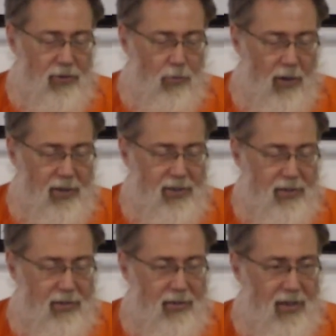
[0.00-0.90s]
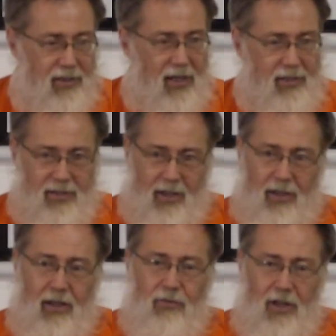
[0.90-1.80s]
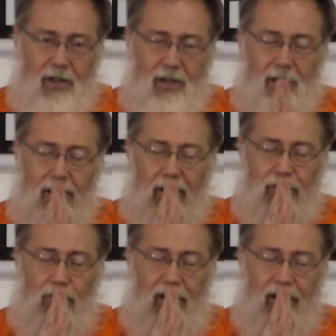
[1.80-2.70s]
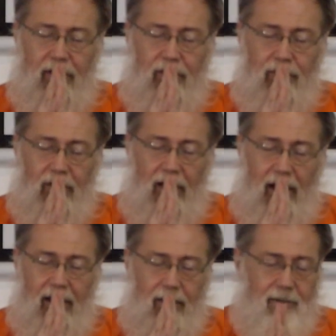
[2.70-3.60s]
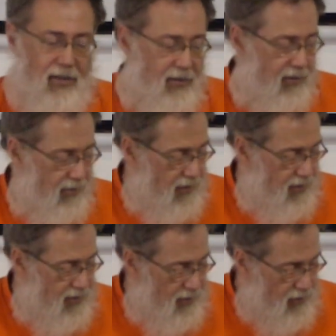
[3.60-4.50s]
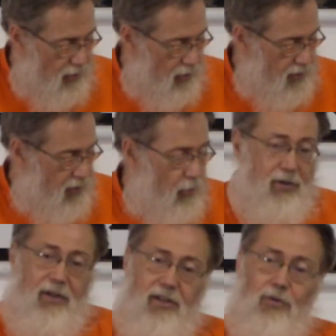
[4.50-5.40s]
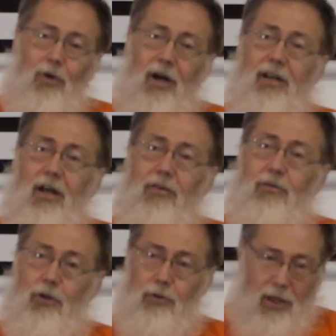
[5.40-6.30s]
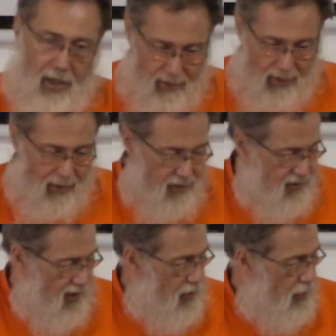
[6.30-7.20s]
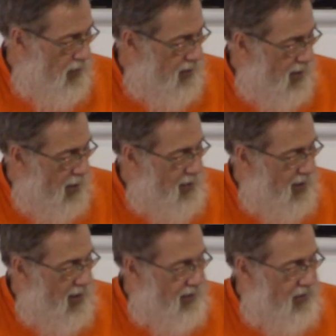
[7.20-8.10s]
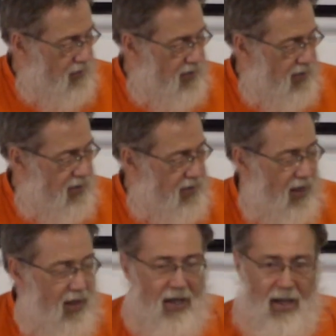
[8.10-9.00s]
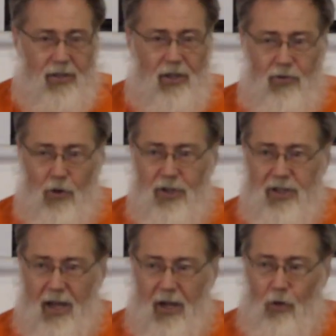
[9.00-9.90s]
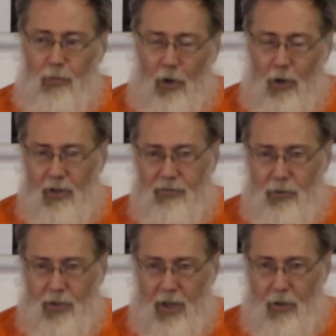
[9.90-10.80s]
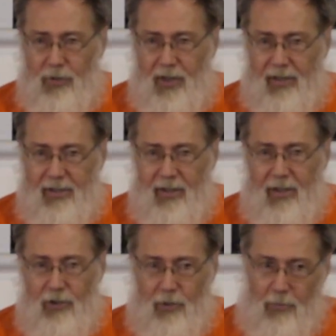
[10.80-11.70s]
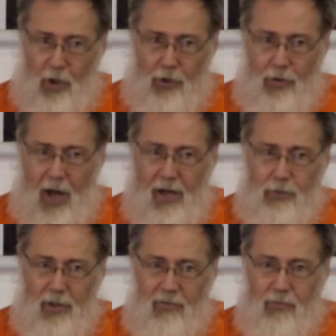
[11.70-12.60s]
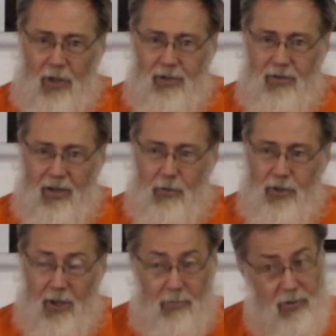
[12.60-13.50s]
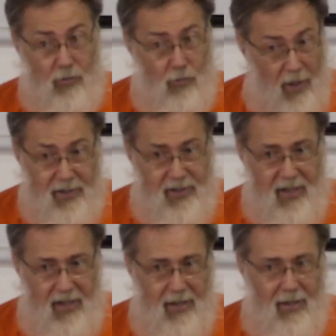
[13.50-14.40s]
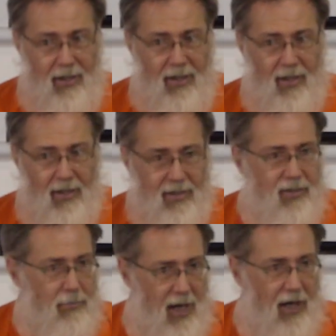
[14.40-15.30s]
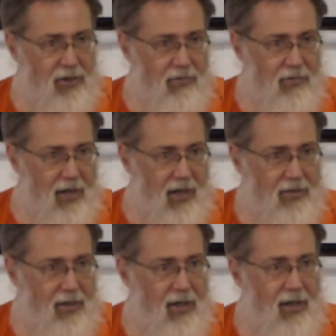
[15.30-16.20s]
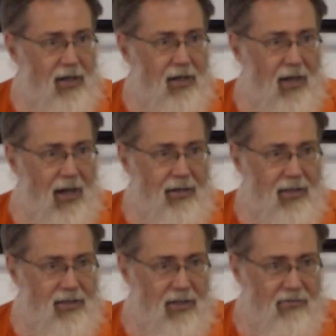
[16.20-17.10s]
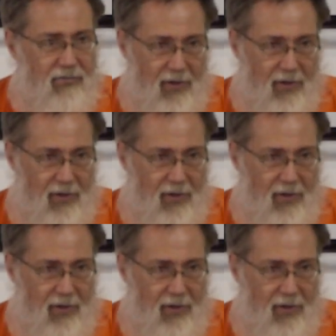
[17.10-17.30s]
this was a satsang evening. That's why I did this discourse. With this, we are done for tonight. See you in the coming activities. And of course, I hope all of you know that tomorrow night we have one thing which happens once a year. It's the Mahashivaratri, and it's a